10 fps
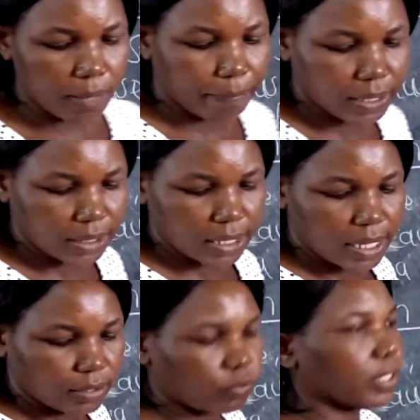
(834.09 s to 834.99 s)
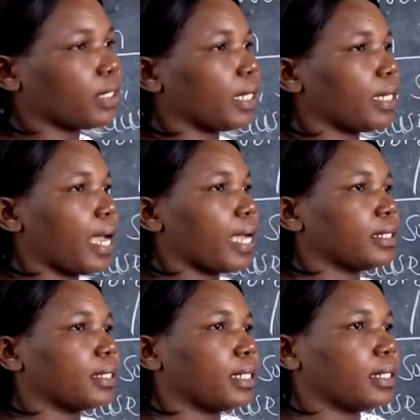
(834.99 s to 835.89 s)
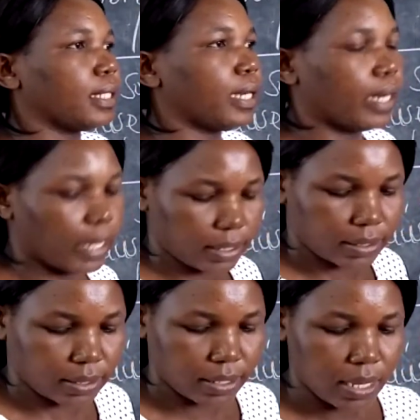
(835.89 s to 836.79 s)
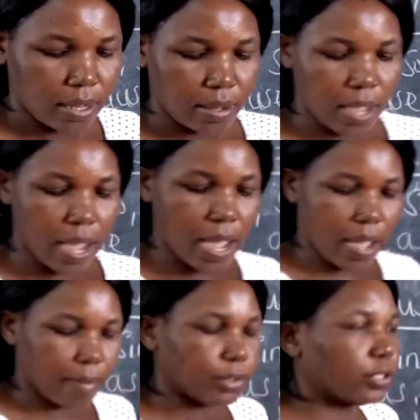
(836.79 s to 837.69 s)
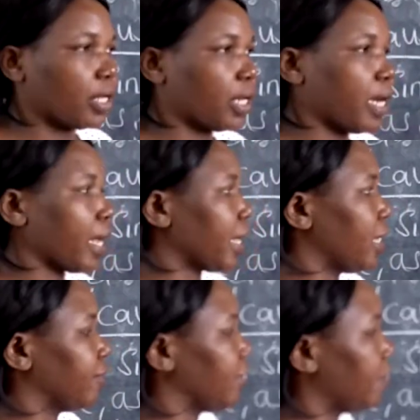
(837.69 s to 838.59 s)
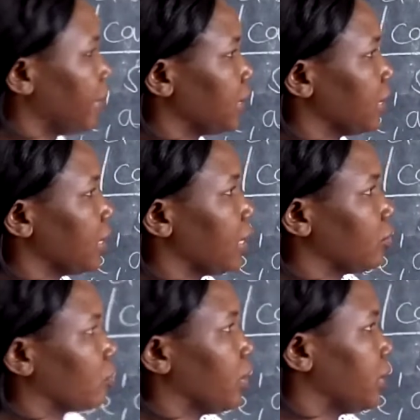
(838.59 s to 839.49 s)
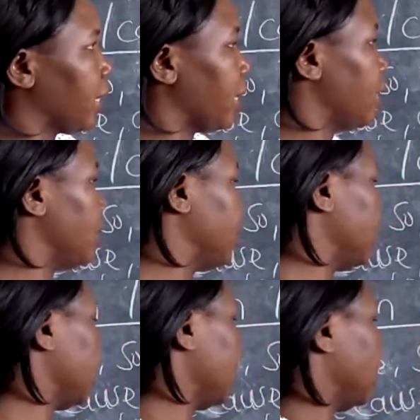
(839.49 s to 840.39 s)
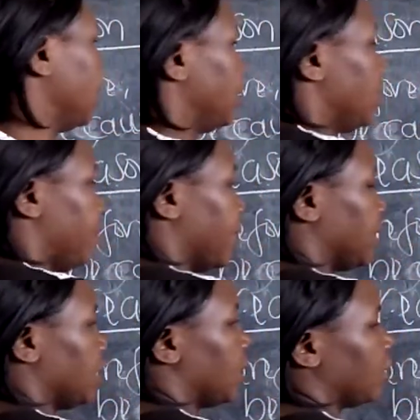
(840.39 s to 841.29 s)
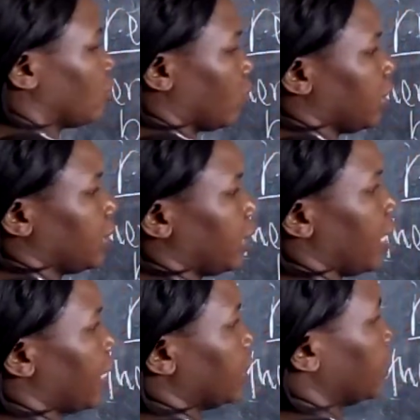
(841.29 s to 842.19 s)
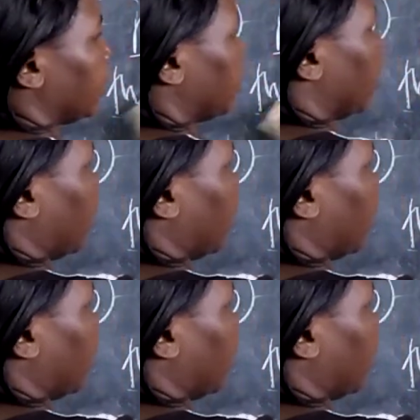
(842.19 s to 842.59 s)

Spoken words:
Passengers waited until the next train arrived. The passengers waited until the